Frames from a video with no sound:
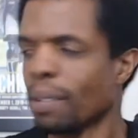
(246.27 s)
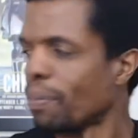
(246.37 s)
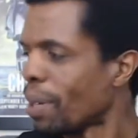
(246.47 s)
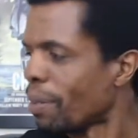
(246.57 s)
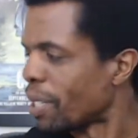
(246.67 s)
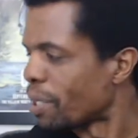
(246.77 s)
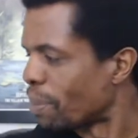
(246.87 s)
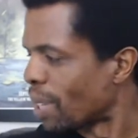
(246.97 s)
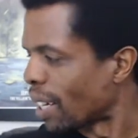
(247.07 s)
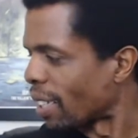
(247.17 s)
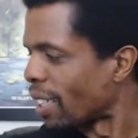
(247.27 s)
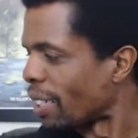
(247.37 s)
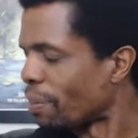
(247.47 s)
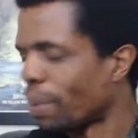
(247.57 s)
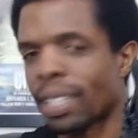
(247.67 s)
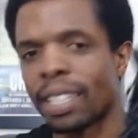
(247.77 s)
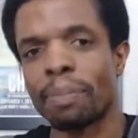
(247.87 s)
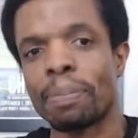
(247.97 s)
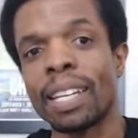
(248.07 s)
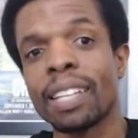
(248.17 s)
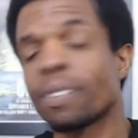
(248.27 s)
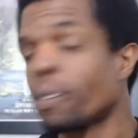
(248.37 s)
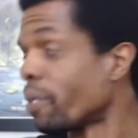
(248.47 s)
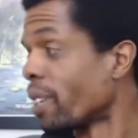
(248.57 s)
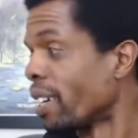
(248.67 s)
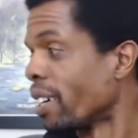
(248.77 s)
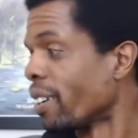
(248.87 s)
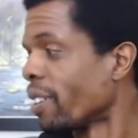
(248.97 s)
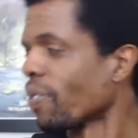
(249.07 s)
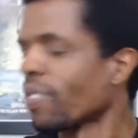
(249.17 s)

Maybe it is blacklight, but the pink over here.